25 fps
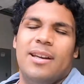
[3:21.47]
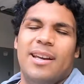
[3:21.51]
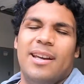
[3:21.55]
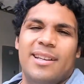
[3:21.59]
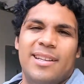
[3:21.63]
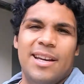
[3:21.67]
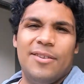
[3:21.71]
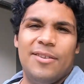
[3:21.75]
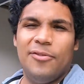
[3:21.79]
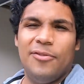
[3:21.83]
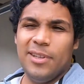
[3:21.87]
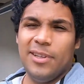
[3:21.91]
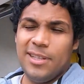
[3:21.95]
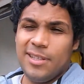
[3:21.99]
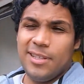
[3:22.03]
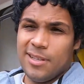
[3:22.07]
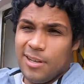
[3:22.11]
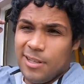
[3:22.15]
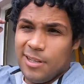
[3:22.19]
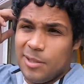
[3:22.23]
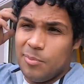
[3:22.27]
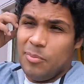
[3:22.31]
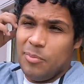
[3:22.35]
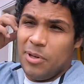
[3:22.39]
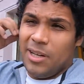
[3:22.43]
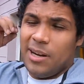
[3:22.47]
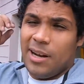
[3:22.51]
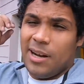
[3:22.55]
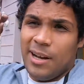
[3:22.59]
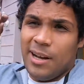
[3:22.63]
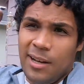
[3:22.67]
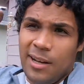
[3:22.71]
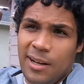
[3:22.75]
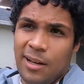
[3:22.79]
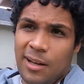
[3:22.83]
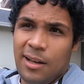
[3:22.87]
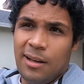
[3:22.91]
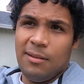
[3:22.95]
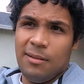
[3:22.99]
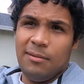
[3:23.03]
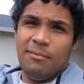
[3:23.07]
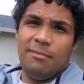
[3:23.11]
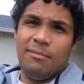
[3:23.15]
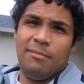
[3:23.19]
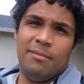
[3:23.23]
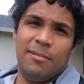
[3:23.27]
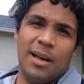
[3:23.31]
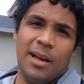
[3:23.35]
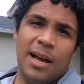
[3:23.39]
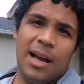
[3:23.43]
yeah, it definitely sucks, but
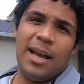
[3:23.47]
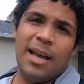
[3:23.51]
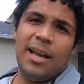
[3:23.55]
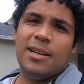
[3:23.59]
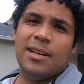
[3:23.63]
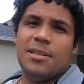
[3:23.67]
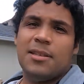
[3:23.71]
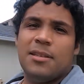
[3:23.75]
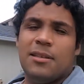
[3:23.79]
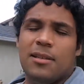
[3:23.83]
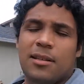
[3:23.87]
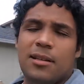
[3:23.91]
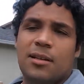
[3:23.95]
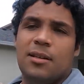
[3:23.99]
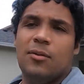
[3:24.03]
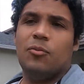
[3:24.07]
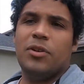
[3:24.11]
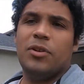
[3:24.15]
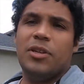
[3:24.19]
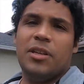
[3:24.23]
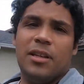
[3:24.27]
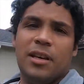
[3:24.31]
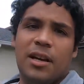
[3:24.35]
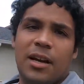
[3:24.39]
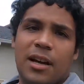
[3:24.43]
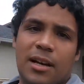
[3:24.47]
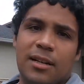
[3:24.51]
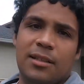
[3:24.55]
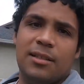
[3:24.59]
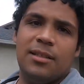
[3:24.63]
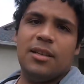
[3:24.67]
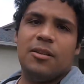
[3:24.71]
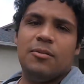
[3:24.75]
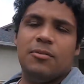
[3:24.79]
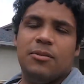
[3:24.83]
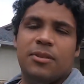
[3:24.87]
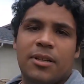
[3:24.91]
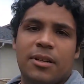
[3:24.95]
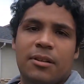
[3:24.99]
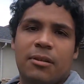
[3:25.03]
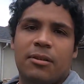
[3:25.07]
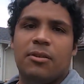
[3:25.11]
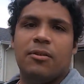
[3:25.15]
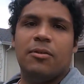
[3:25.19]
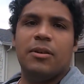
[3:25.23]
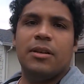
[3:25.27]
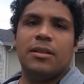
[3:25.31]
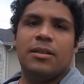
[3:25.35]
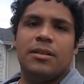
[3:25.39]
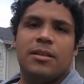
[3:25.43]
I asked one of the guys that was there,
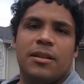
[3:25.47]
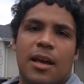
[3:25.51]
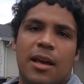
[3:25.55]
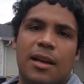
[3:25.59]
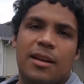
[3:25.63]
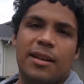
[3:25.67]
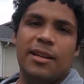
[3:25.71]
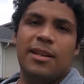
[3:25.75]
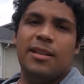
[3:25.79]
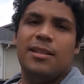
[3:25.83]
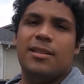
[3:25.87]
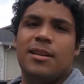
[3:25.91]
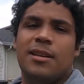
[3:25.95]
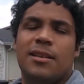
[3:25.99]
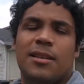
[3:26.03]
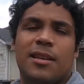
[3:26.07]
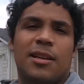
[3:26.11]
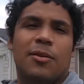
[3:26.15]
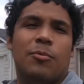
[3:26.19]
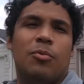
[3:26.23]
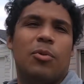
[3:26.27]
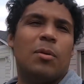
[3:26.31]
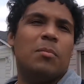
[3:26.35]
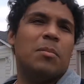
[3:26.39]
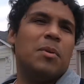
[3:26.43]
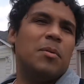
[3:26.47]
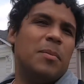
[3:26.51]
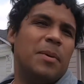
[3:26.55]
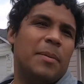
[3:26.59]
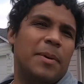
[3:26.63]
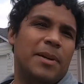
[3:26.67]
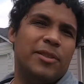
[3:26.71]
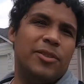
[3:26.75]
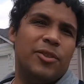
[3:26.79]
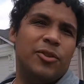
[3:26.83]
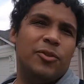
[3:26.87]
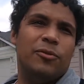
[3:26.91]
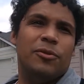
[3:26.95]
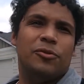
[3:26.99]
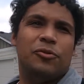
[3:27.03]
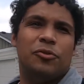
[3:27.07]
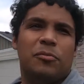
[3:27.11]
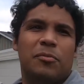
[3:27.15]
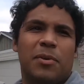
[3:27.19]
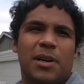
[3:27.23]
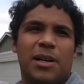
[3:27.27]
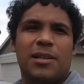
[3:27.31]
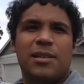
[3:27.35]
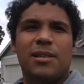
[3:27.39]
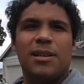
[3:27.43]
Chris, and he said that it'd probably be about 200
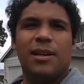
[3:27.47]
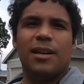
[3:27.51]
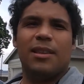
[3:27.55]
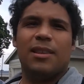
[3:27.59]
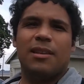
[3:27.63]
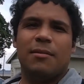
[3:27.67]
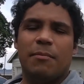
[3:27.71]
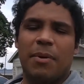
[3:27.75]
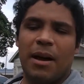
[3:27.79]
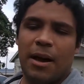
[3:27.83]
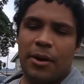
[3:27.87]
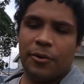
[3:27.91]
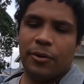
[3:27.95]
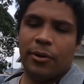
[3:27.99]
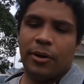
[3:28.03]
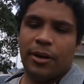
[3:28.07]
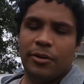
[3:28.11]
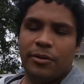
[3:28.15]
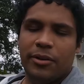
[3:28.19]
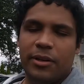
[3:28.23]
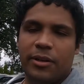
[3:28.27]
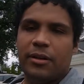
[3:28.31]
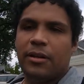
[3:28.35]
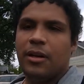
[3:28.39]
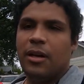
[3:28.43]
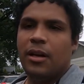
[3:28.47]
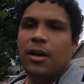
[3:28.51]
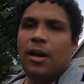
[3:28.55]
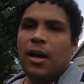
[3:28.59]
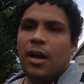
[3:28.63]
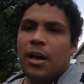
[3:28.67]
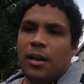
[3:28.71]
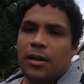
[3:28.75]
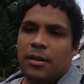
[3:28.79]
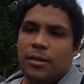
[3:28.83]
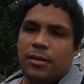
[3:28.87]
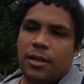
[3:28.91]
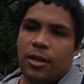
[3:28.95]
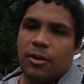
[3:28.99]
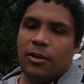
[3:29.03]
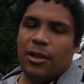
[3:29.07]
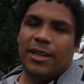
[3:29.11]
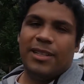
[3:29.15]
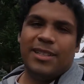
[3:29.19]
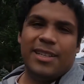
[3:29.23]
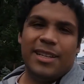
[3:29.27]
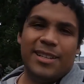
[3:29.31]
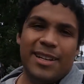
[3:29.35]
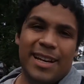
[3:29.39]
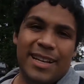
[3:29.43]
bucks to get them powder coated. So
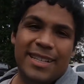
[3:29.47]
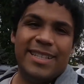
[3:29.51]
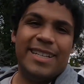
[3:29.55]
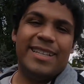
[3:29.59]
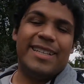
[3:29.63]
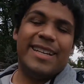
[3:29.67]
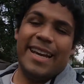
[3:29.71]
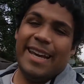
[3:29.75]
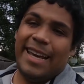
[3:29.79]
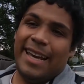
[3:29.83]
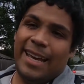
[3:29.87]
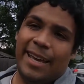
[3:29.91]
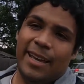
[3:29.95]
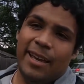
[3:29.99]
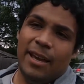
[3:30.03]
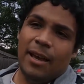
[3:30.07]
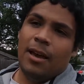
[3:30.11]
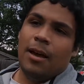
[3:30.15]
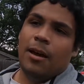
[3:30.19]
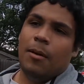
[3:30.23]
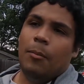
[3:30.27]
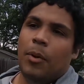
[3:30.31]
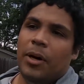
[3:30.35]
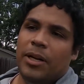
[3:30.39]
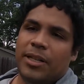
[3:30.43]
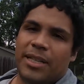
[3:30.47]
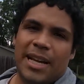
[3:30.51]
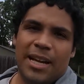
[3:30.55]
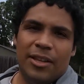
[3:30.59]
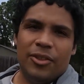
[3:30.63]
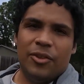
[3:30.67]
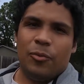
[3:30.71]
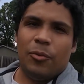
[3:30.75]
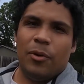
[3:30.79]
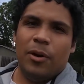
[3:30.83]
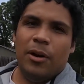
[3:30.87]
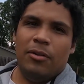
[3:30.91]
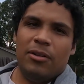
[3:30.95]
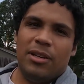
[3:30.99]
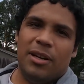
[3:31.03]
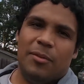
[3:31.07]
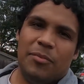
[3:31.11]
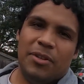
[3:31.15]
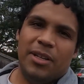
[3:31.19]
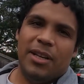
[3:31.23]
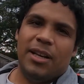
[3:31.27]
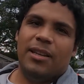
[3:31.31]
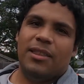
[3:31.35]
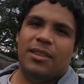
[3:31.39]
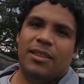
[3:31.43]
like I said, not today, but down the road, I'm
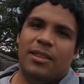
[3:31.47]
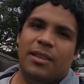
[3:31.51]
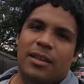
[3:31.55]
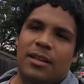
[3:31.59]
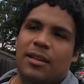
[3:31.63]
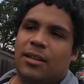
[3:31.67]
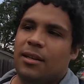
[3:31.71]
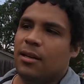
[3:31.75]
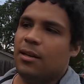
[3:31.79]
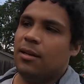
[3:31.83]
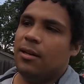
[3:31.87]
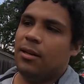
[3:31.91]
gonna get the